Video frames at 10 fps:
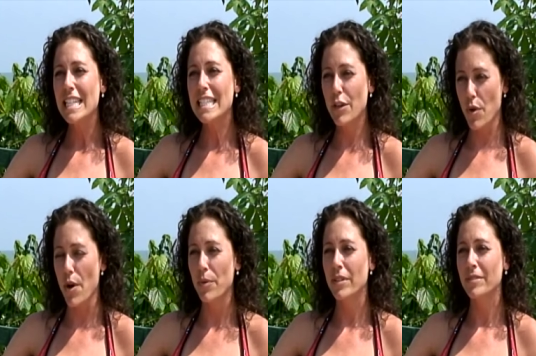
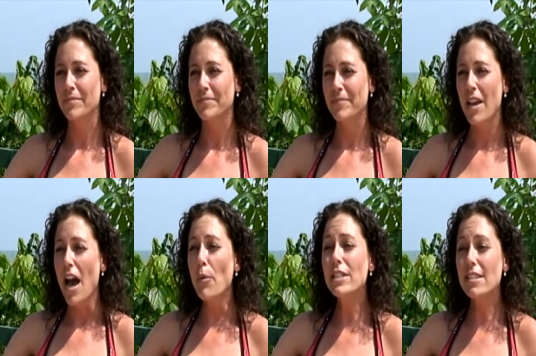Zero.
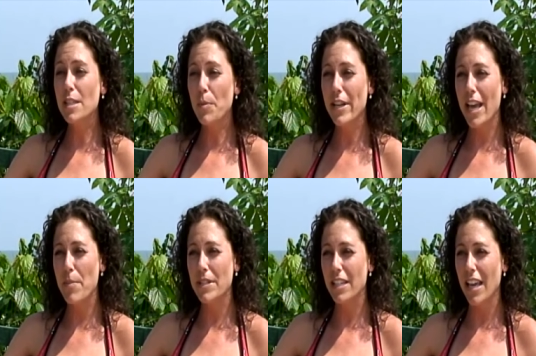I went to sleepaway
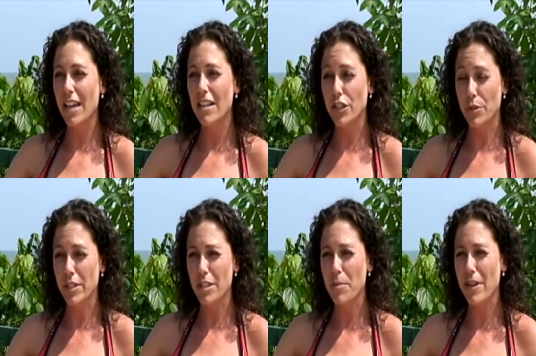camp as a kid, a
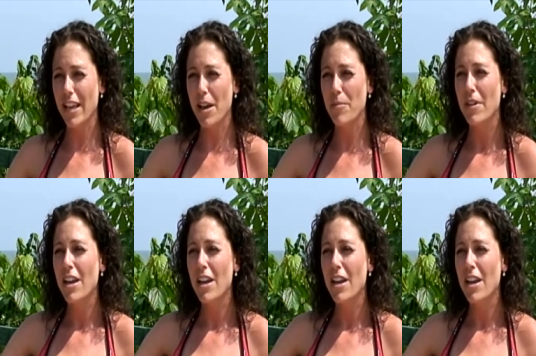Jewish sleepaway camp,